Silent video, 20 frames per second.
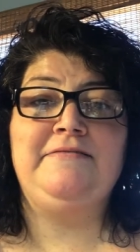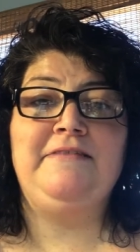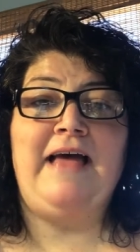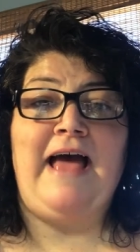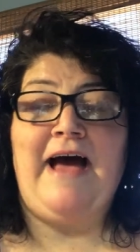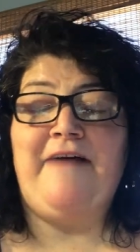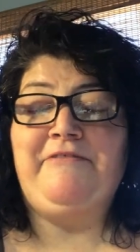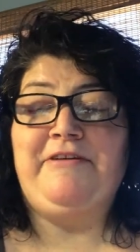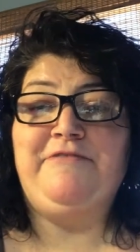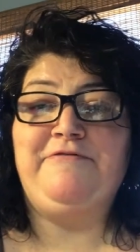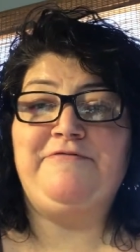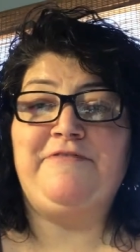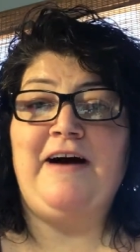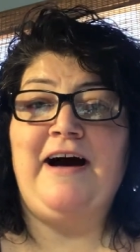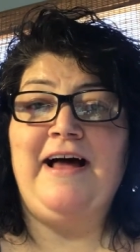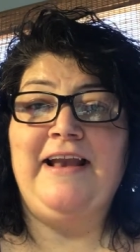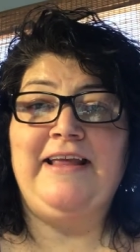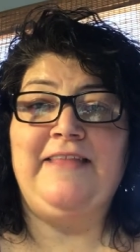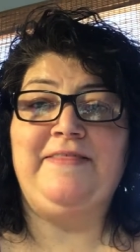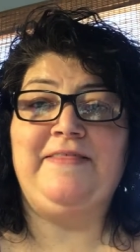having
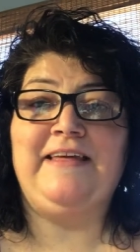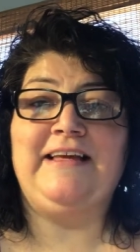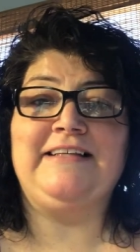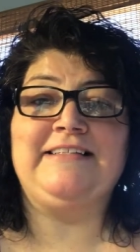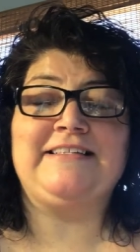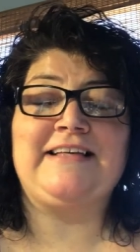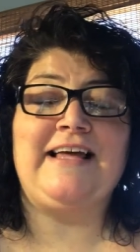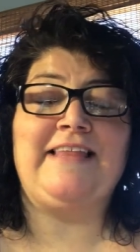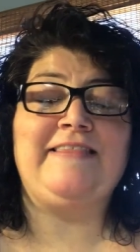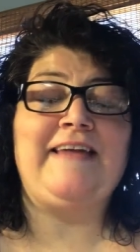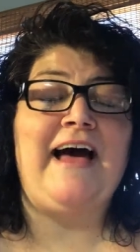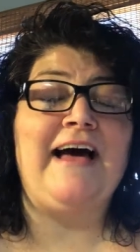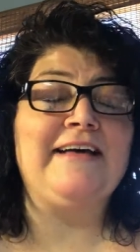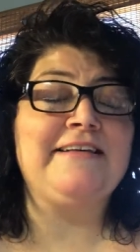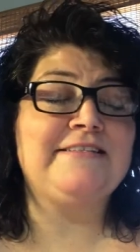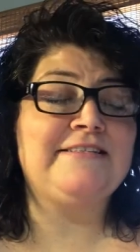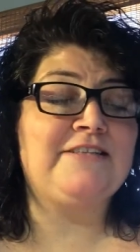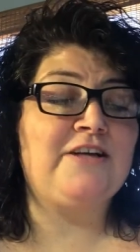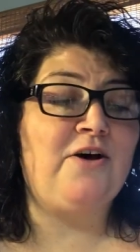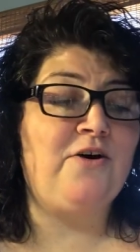fun and things like
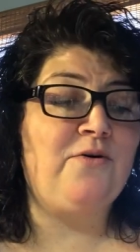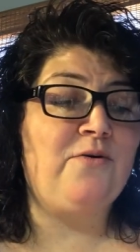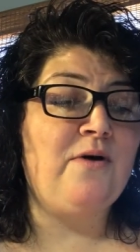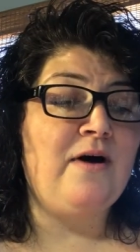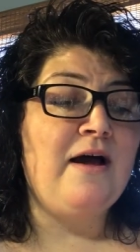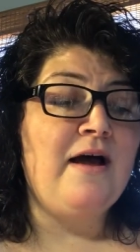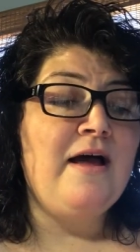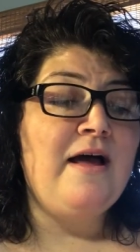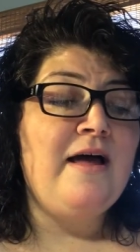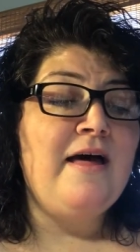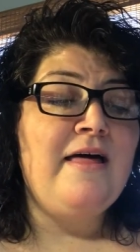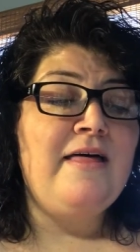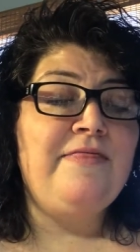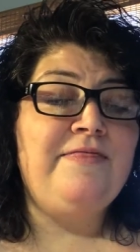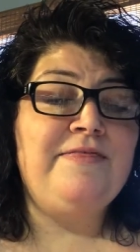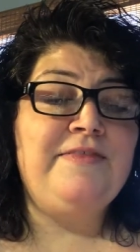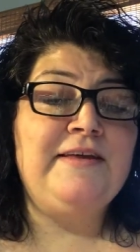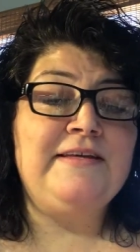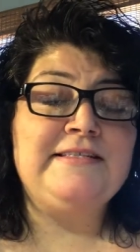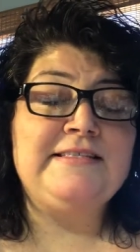that. So
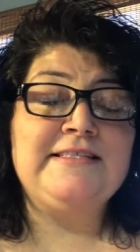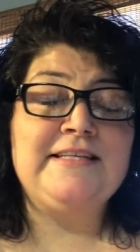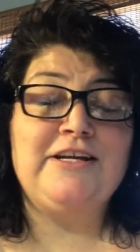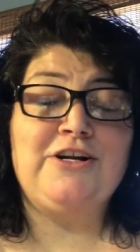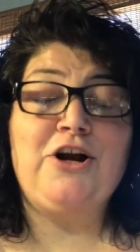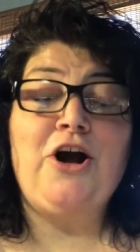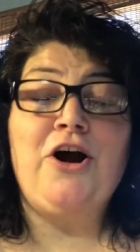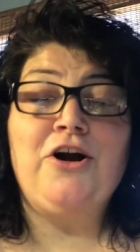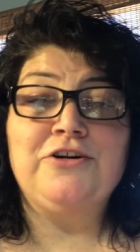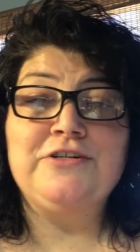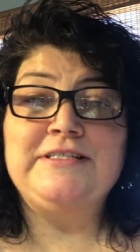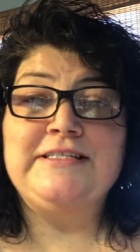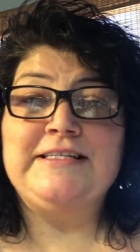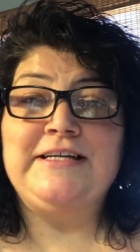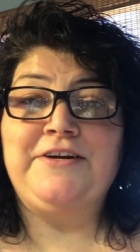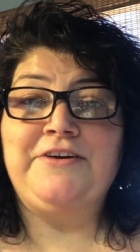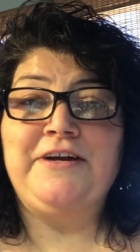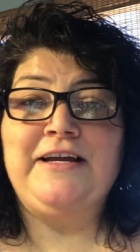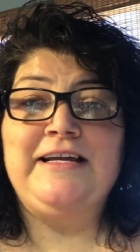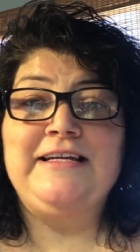this card
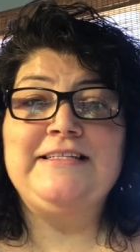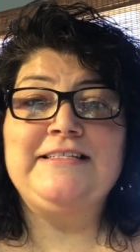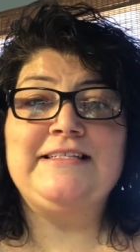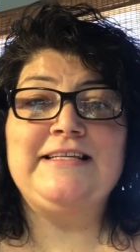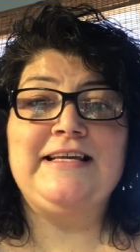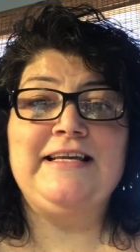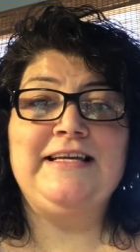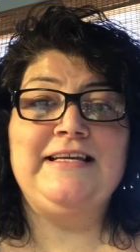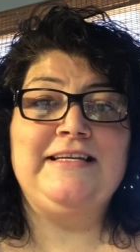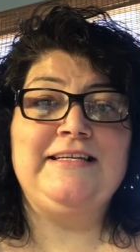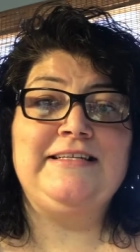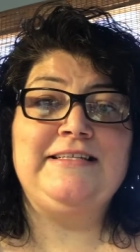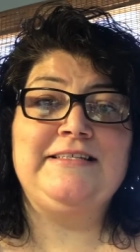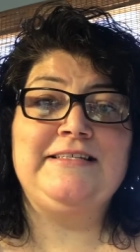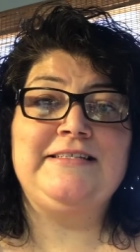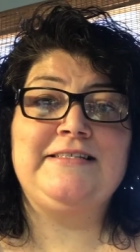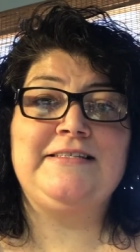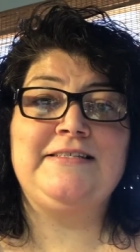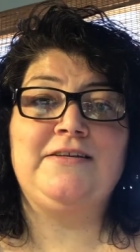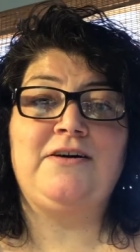series
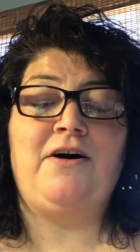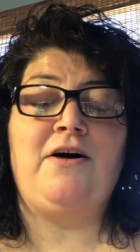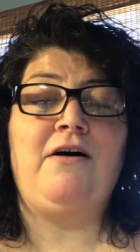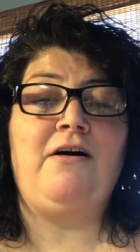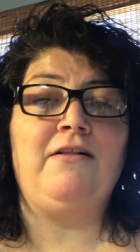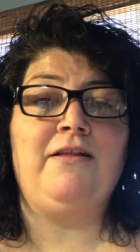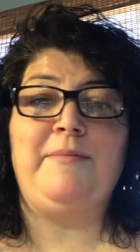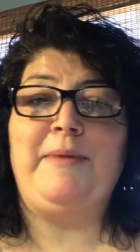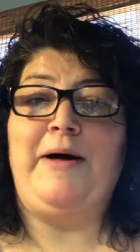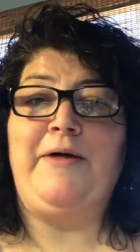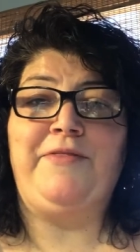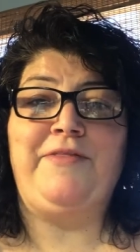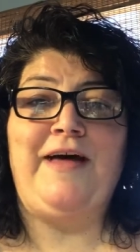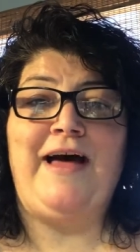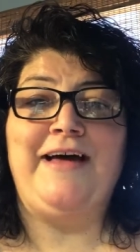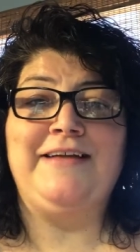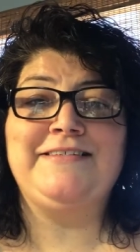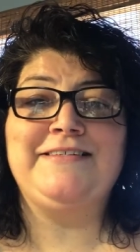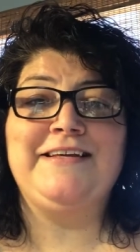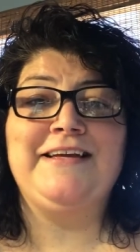is all about
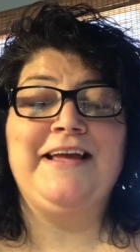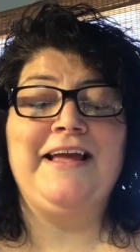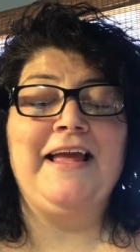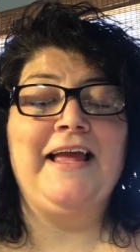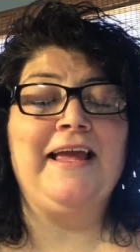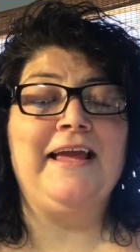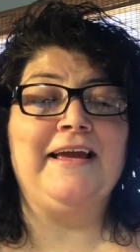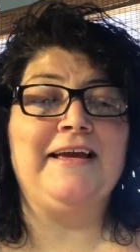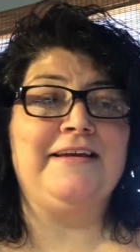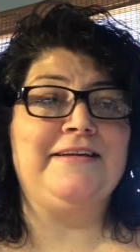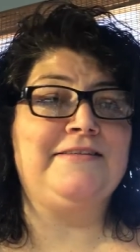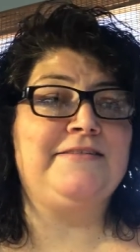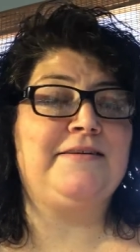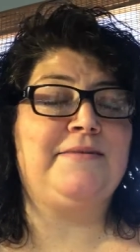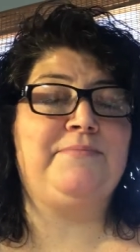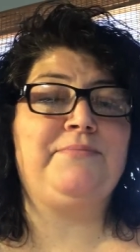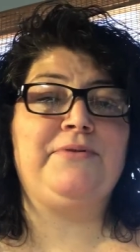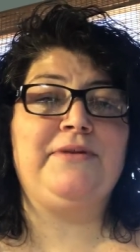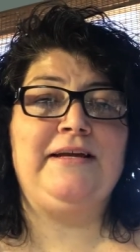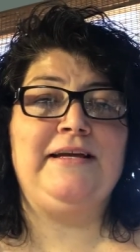that and
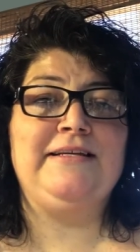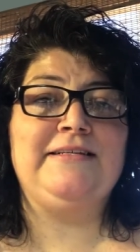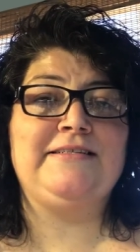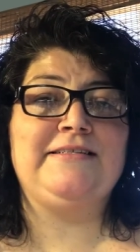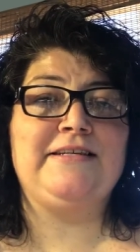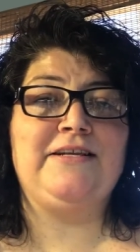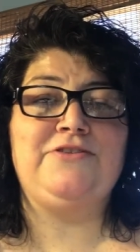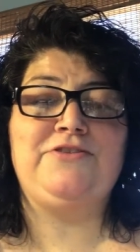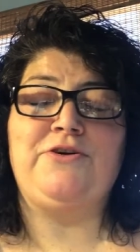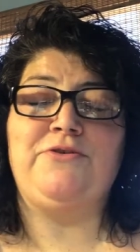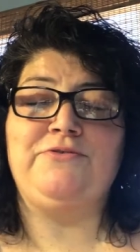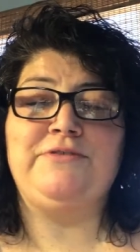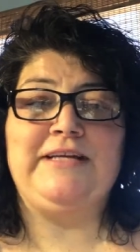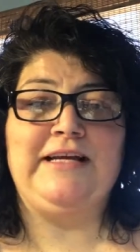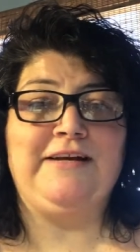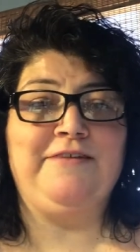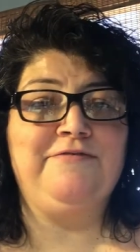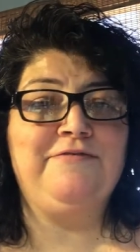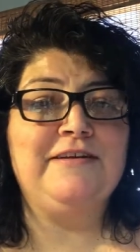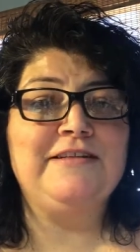please don't
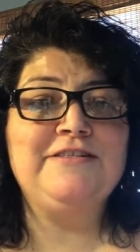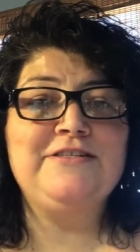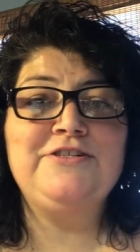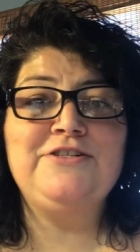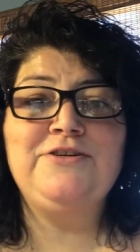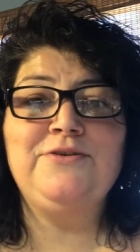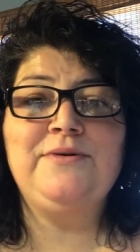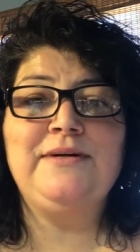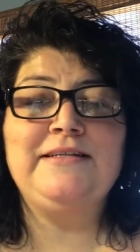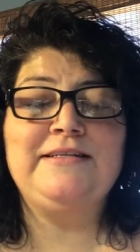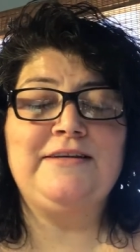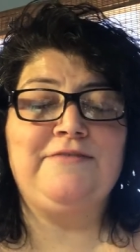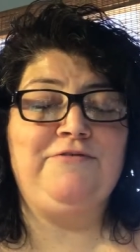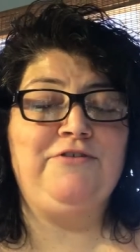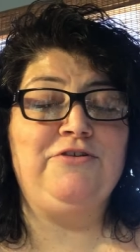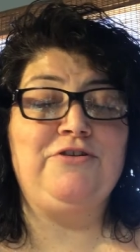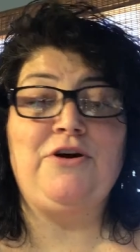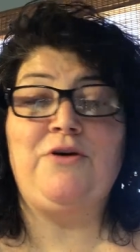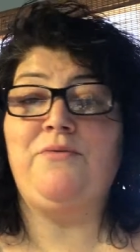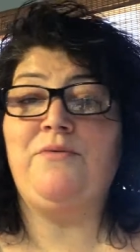take offense to it. If
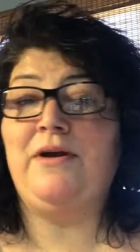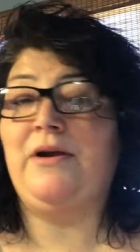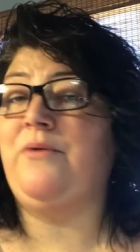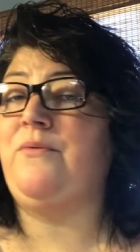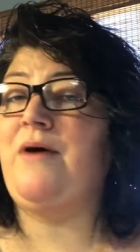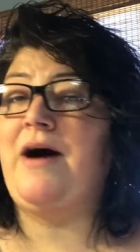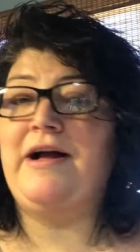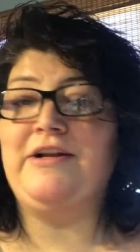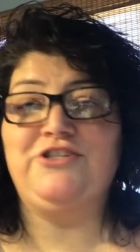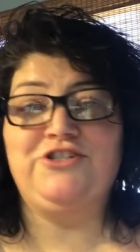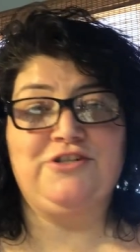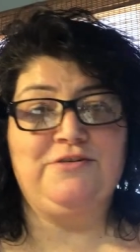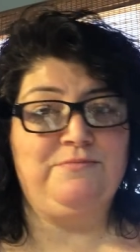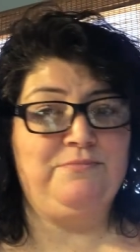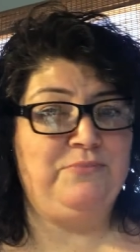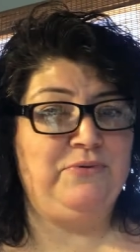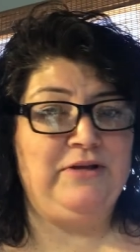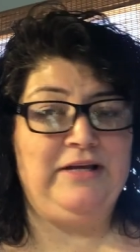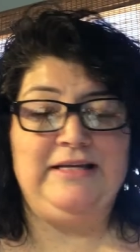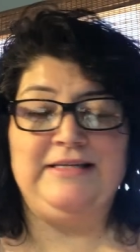you don't want to watch,
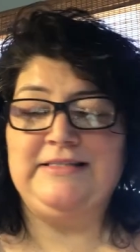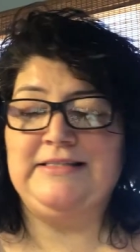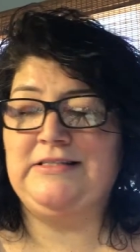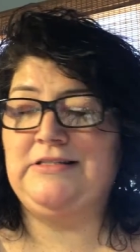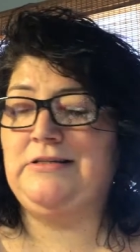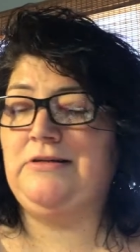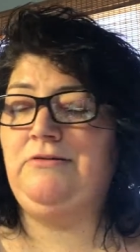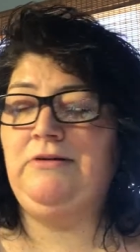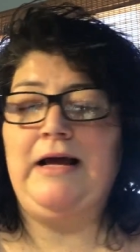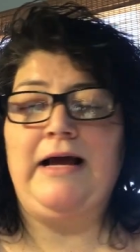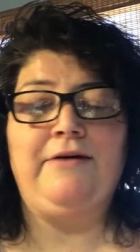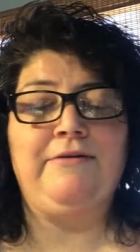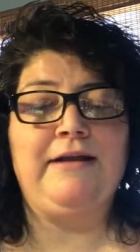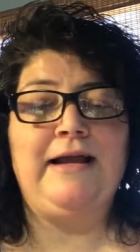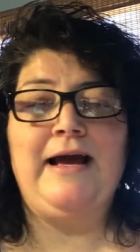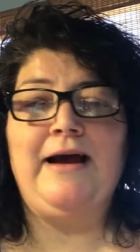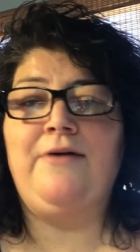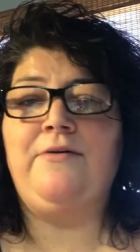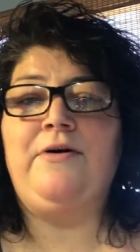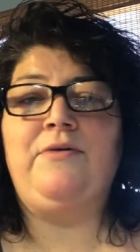please tune out
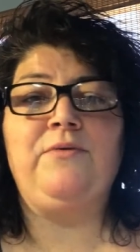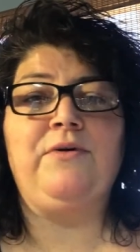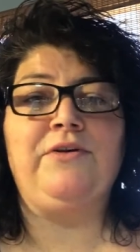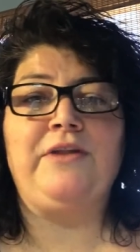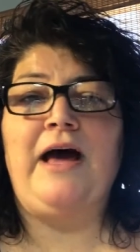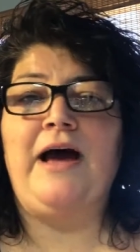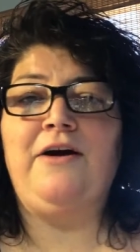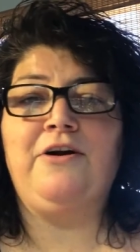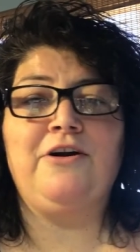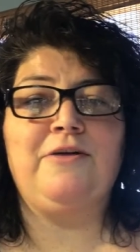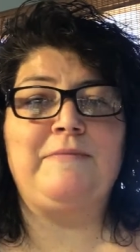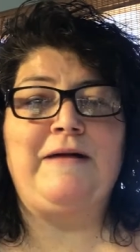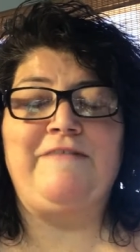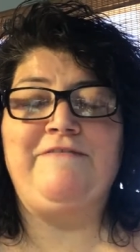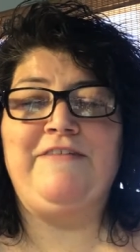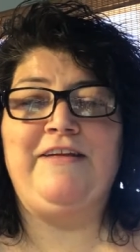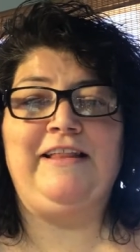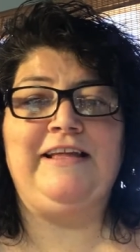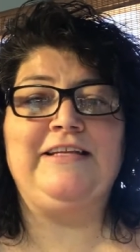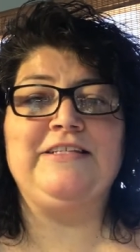now. It will not hurt my
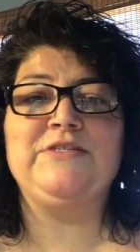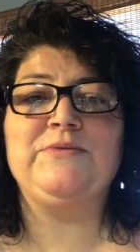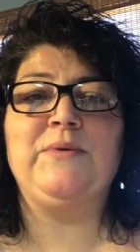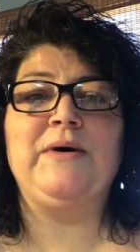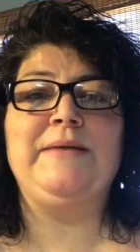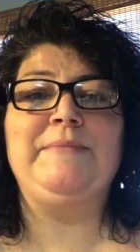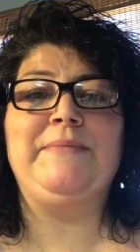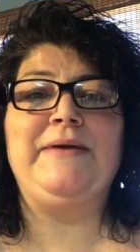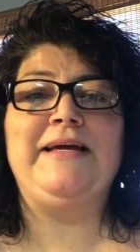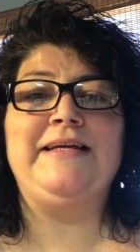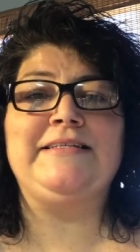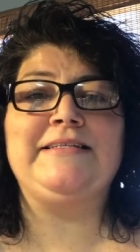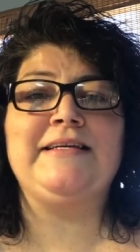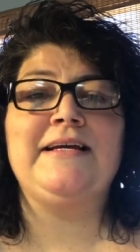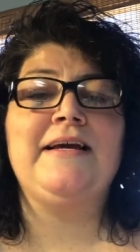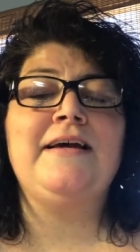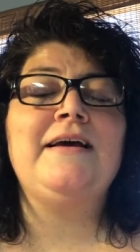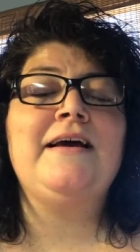feelings one bit.